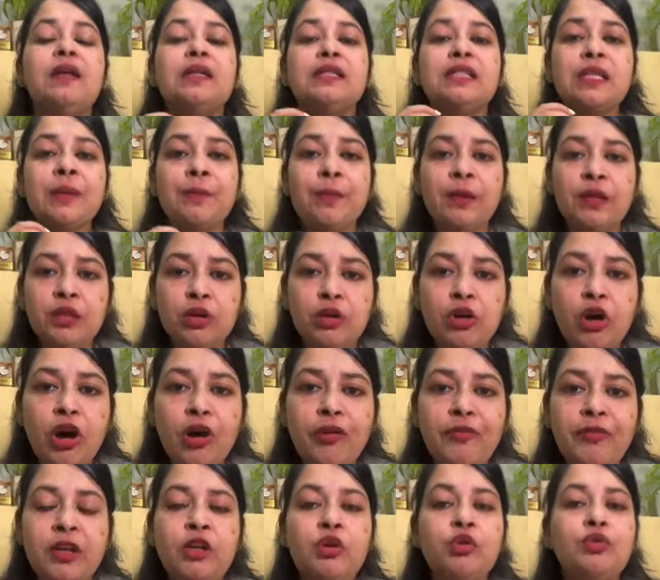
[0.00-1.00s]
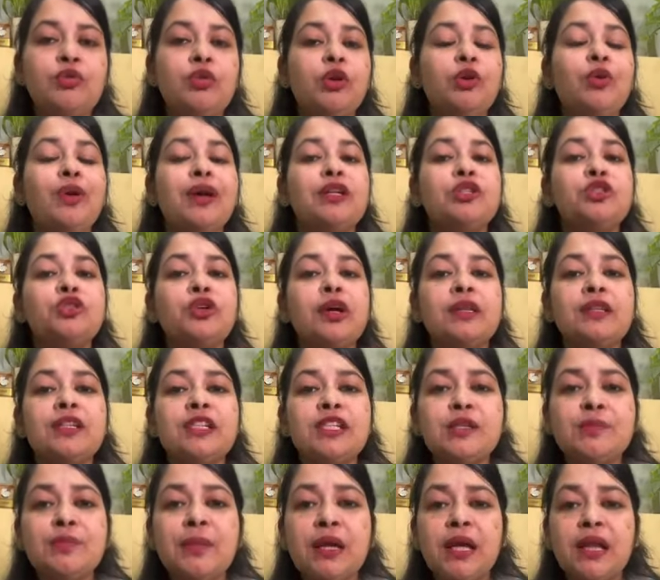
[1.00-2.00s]
Sipping the coffee, you enjoy the
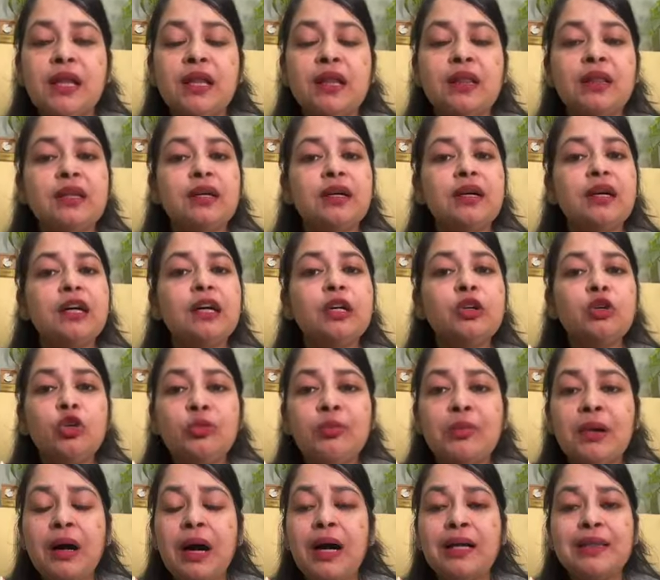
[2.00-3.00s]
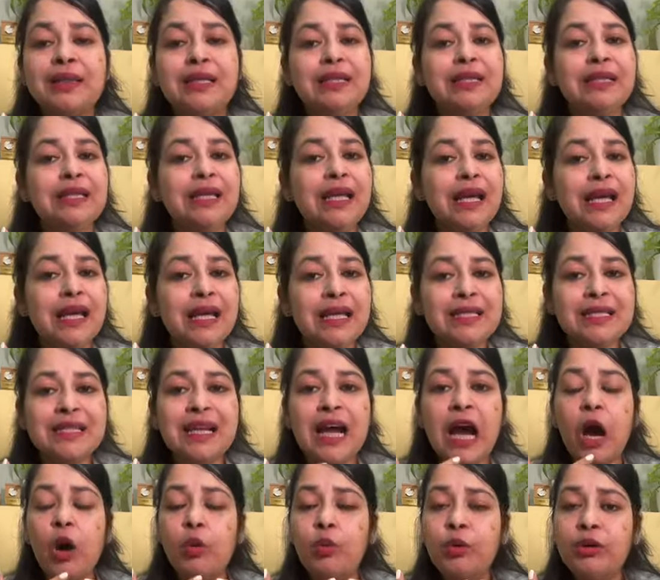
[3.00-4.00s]
smell, the aroma, the
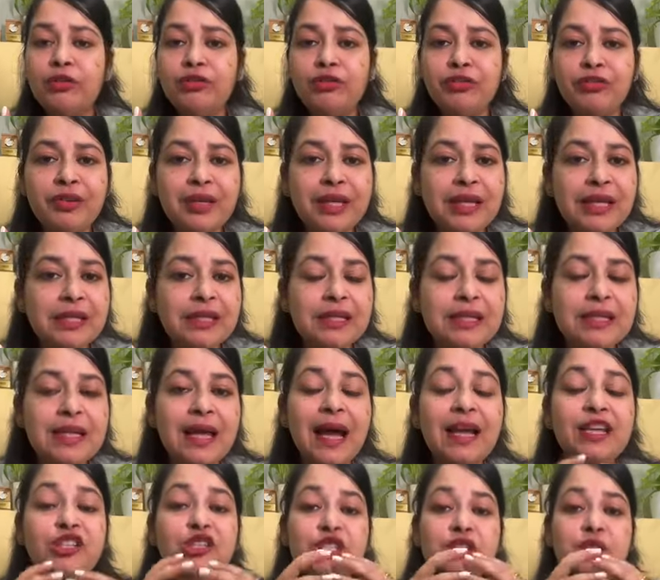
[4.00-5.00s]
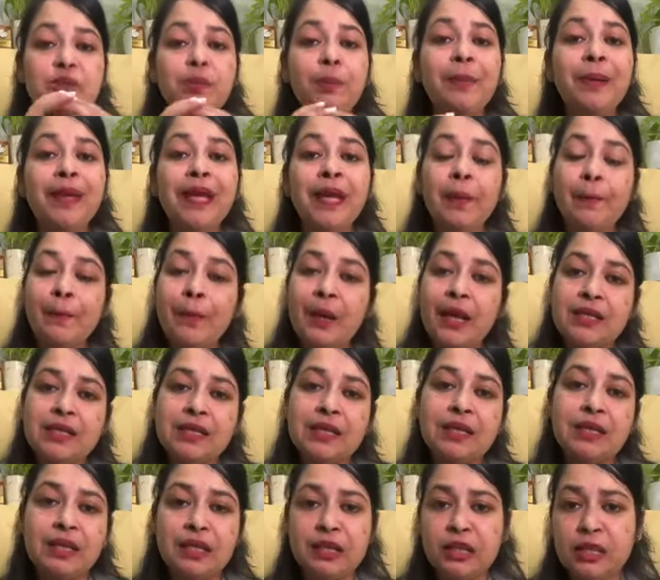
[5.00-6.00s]
taste, how it feels, and just being
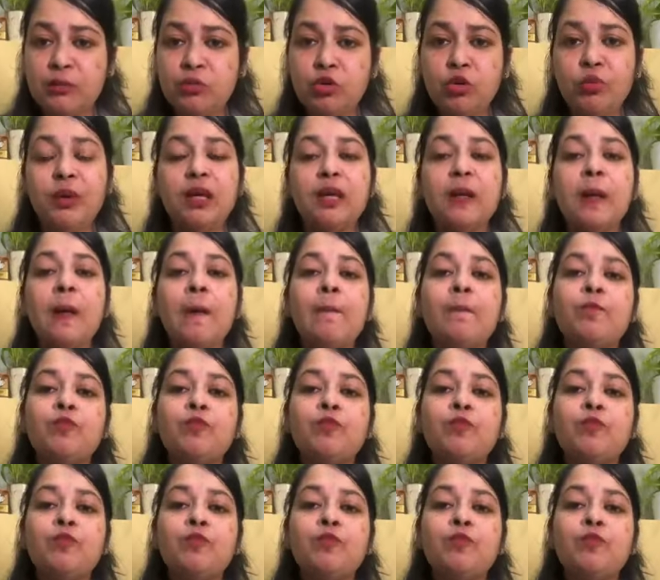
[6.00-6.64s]
present in the moment.